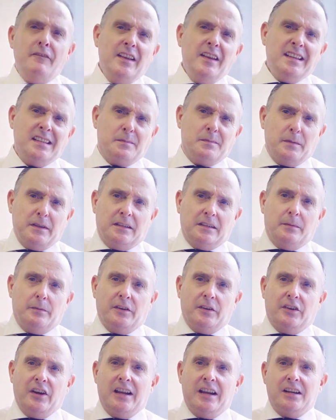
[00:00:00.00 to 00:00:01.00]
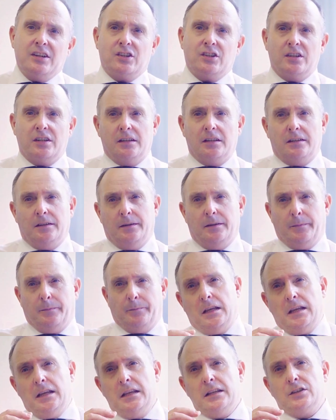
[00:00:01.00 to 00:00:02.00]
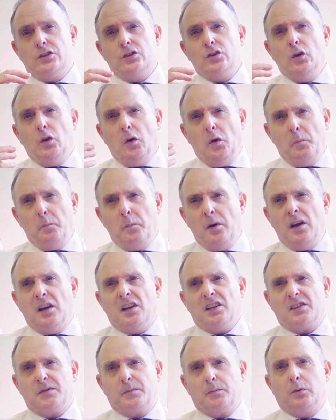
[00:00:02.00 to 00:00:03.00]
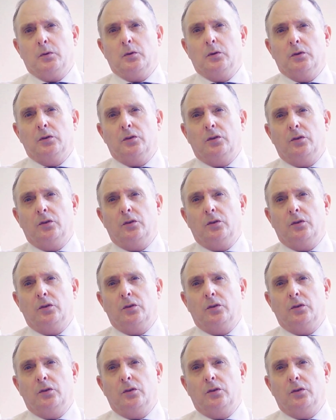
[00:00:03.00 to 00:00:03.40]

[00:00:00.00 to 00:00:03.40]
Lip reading: Investment immigration is your passport